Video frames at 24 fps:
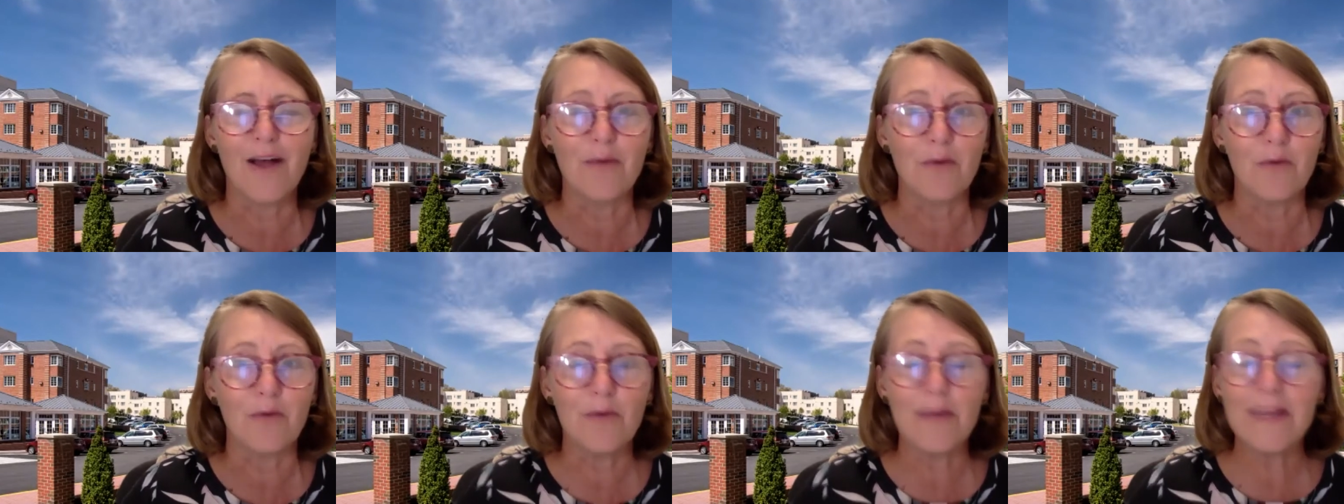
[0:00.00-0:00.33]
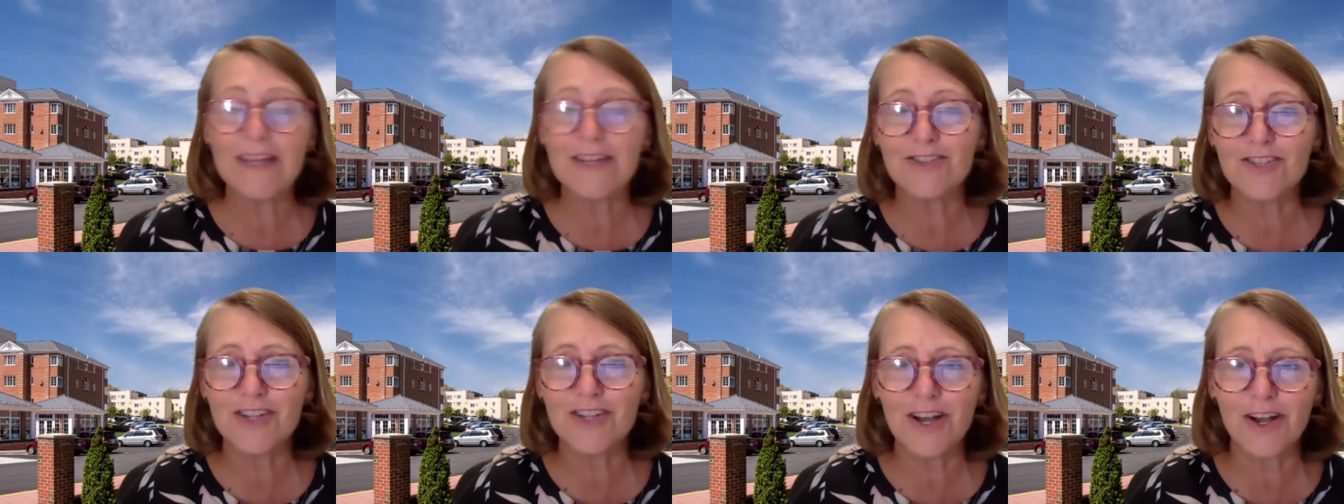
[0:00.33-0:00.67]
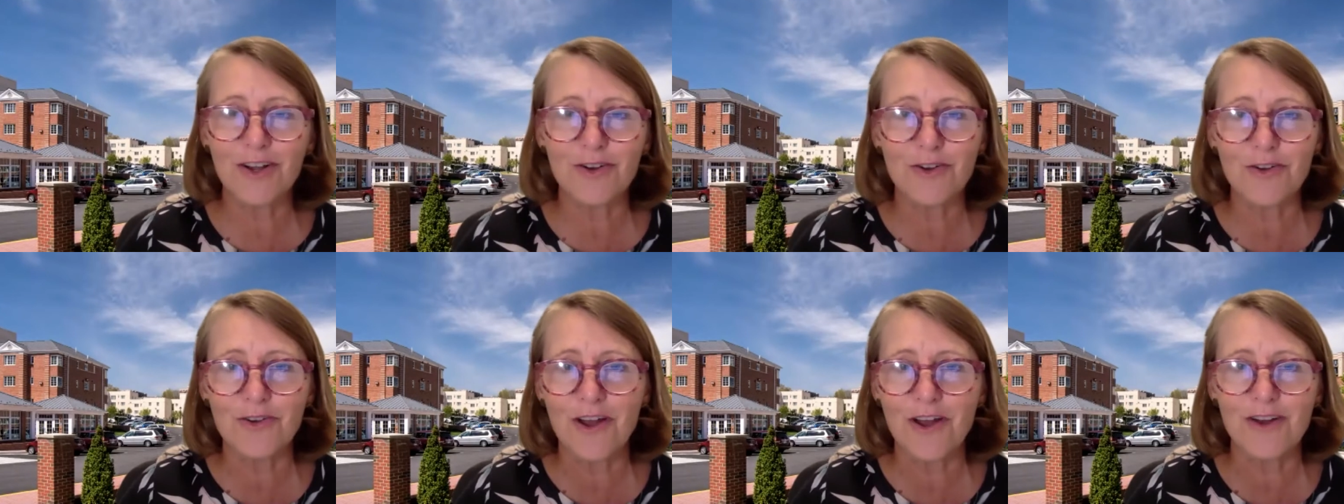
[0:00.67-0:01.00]
We can share
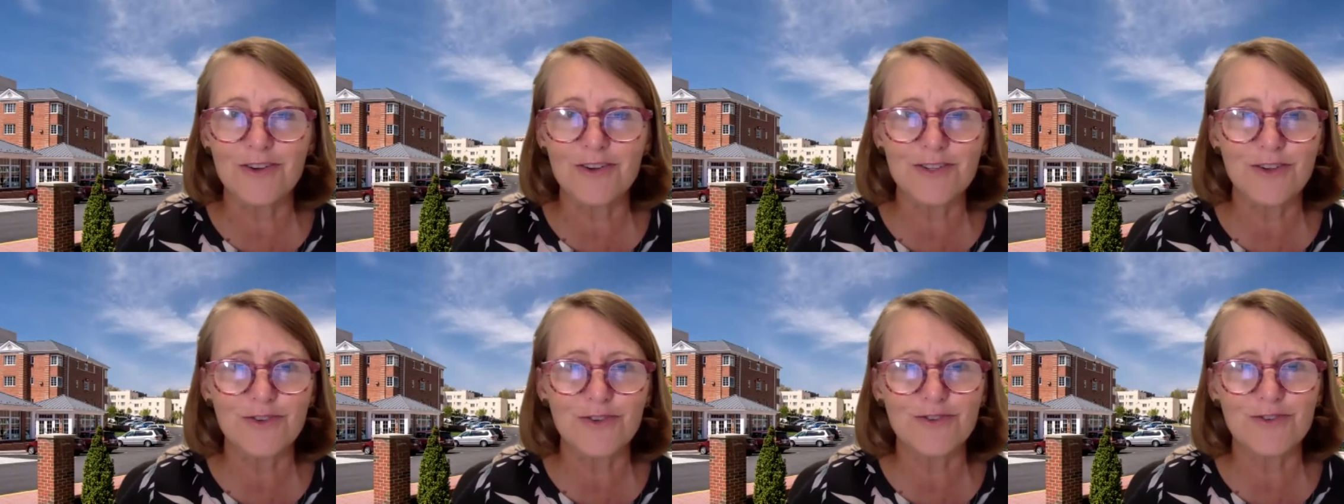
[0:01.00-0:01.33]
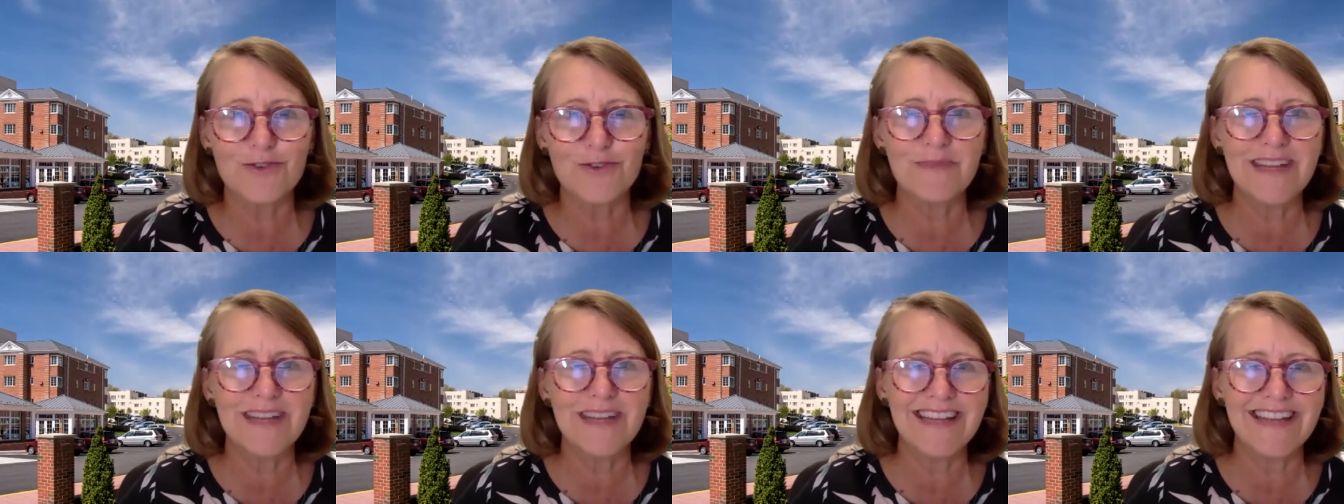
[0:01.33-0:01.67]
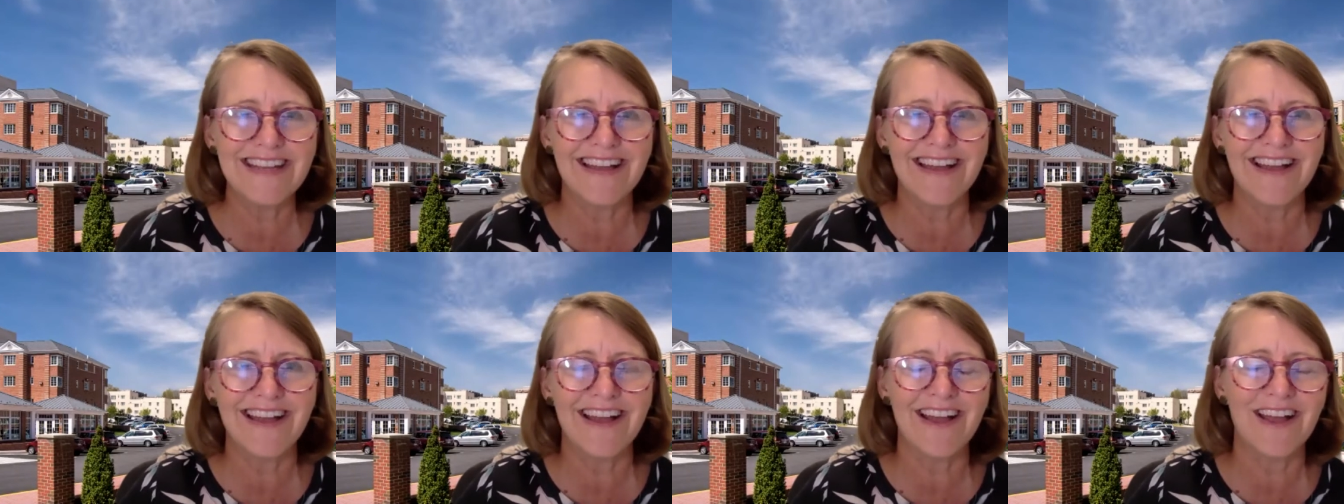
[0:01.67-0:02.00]
it on our social
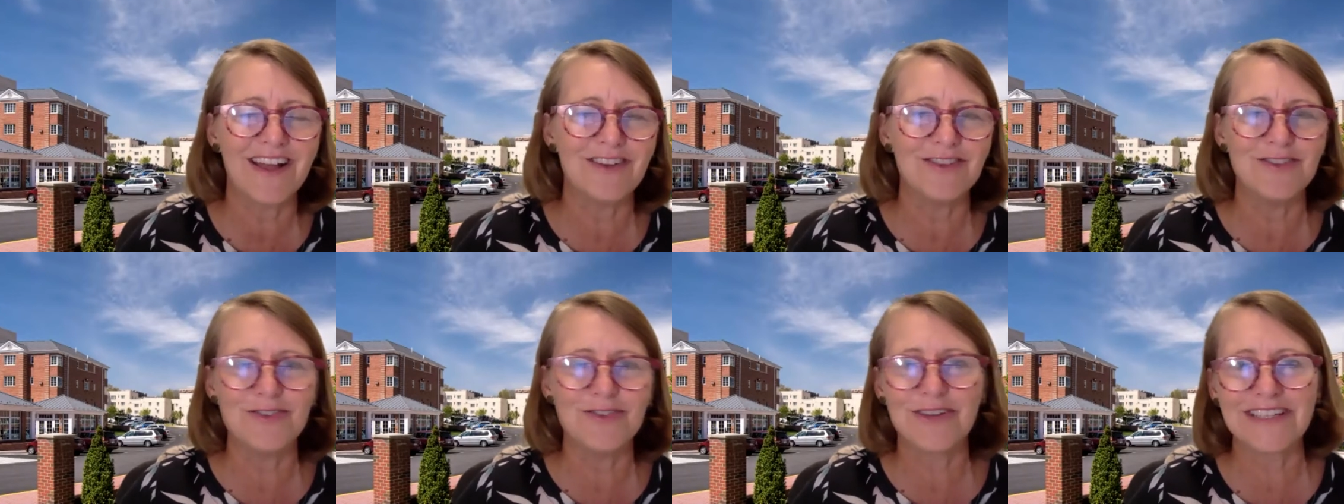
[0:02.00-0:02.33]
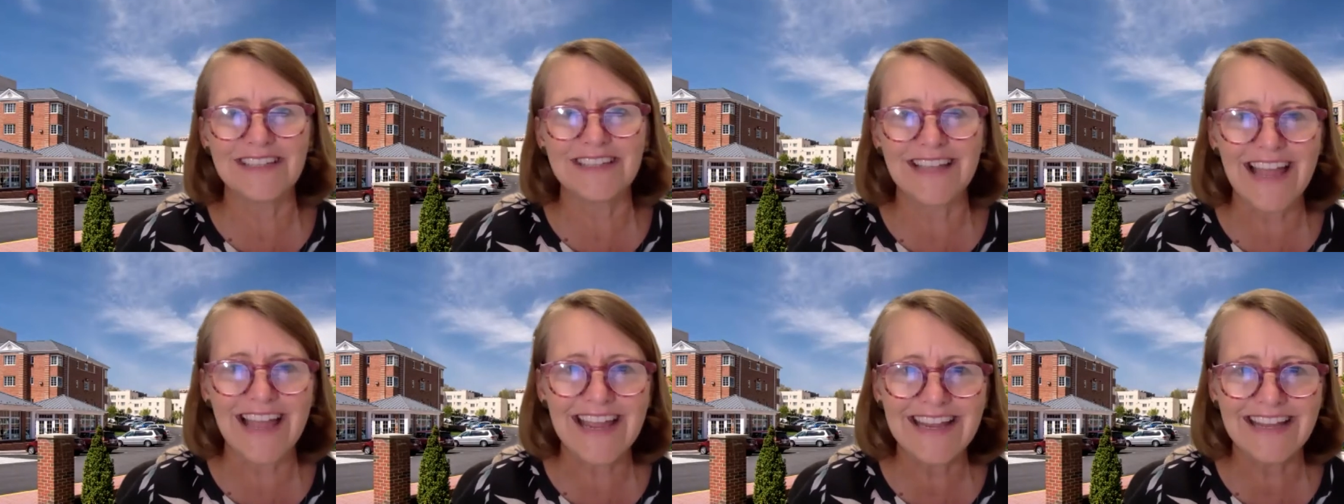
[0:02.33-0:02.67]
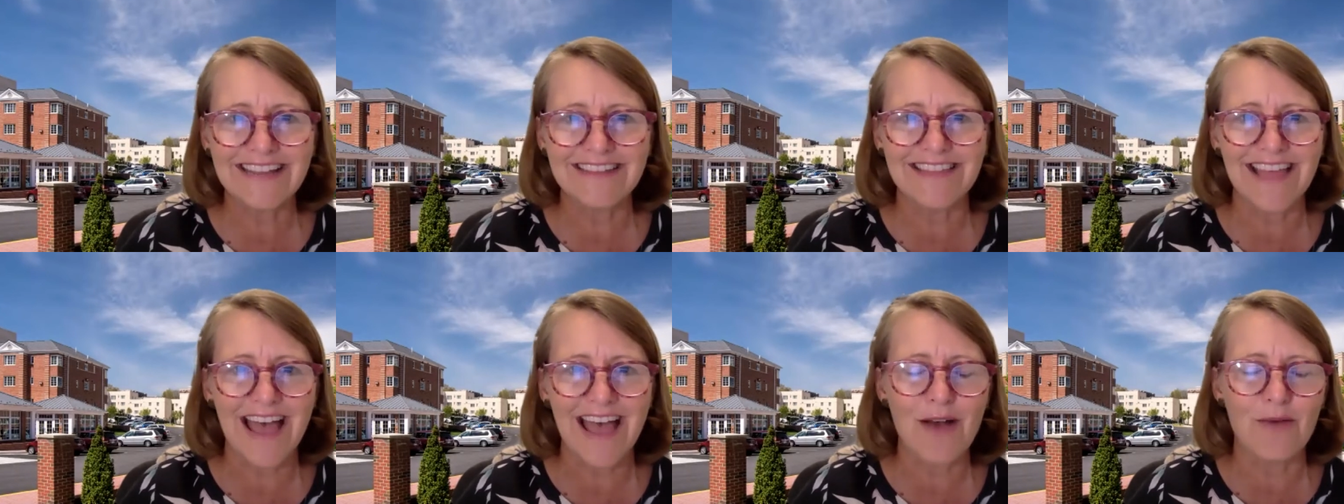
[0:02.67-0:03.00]
media and you can like
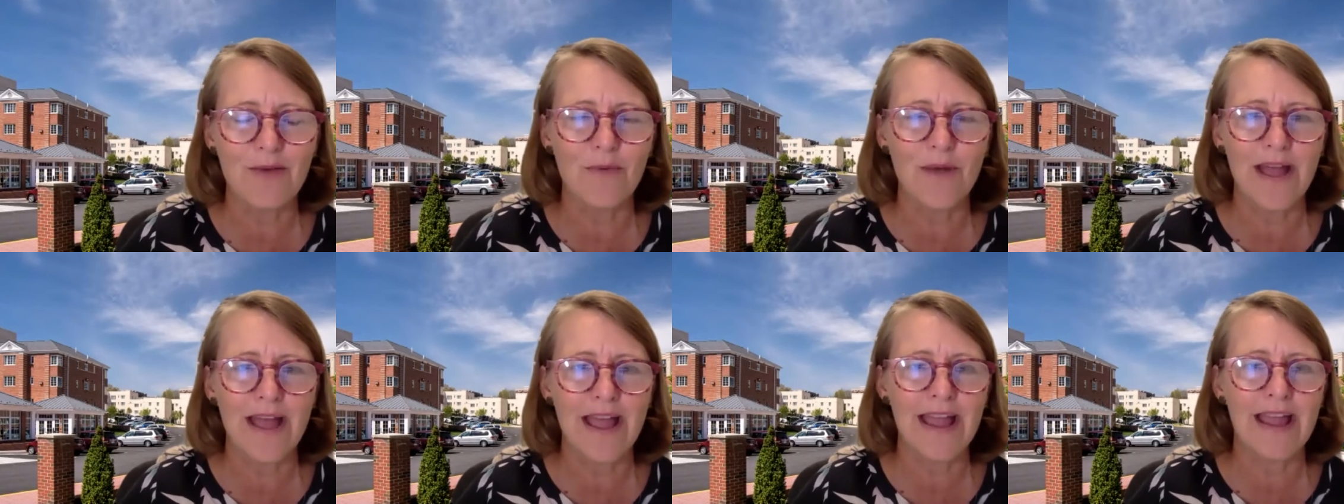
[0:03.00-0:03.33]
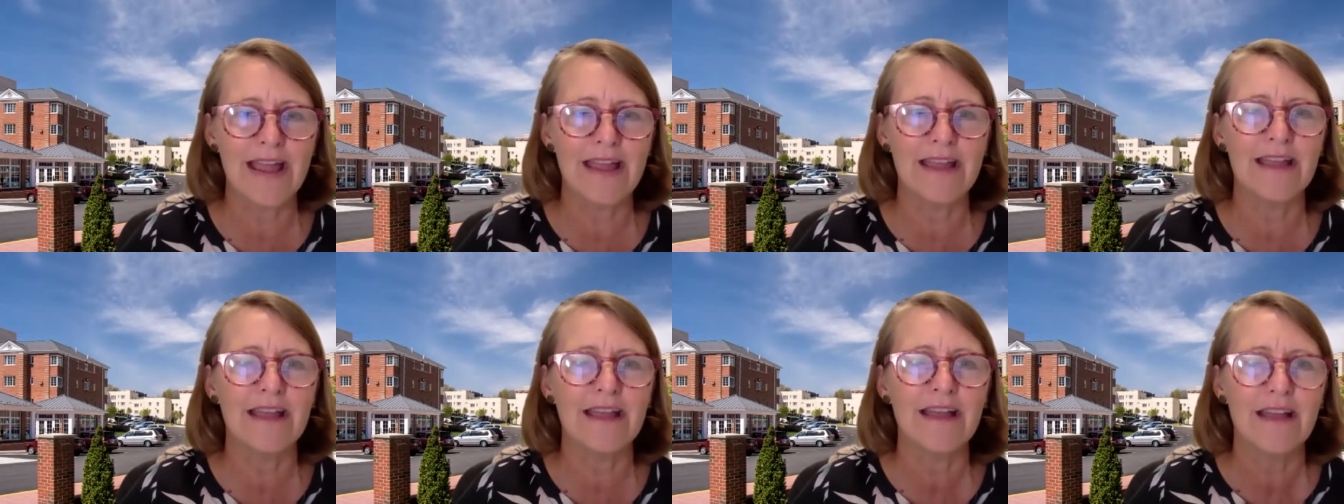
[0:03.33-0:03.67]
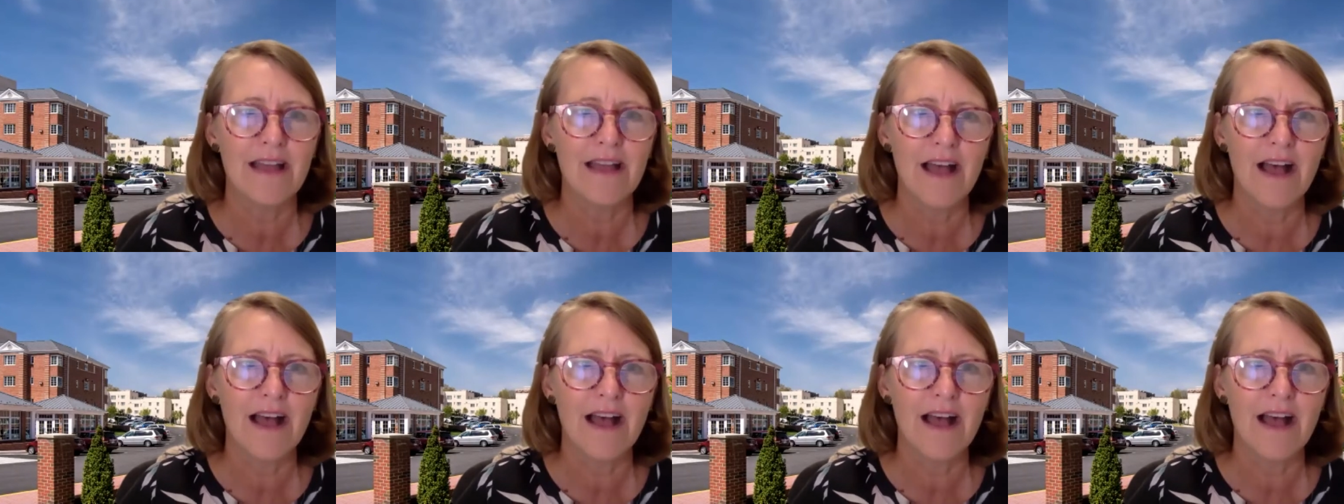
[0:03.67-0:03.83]
it that way,